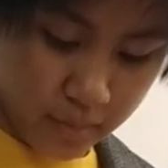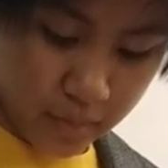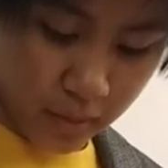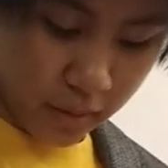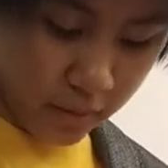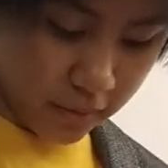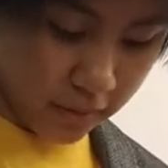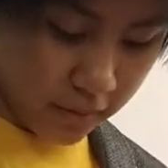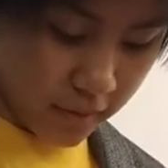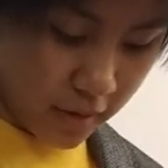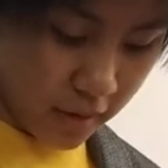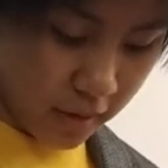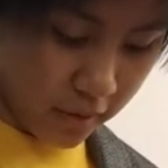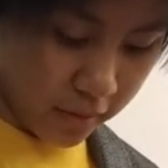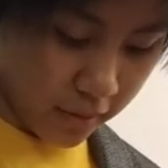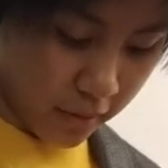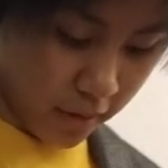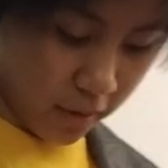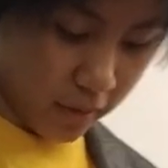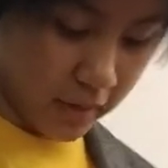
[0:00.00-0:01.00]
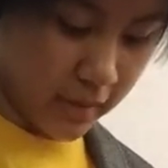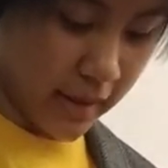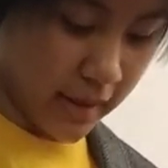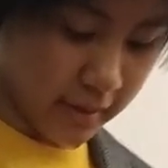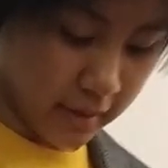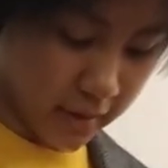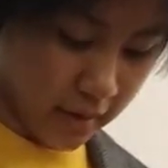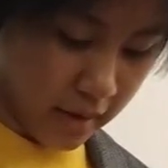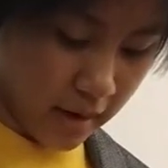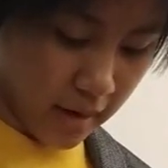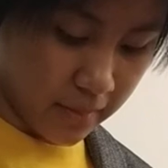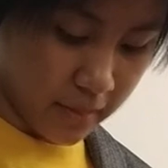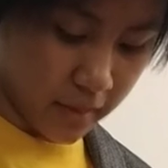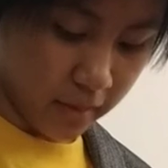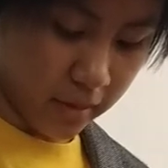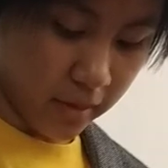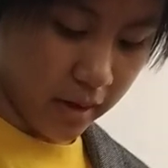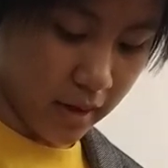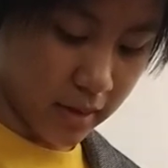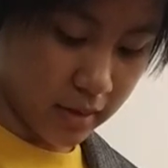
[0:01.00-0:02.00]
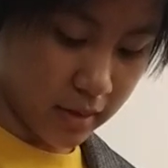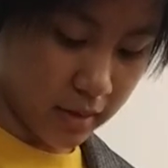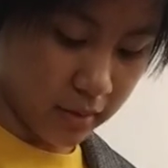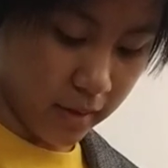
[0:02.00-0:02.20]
bullfrog croaked as it hopped across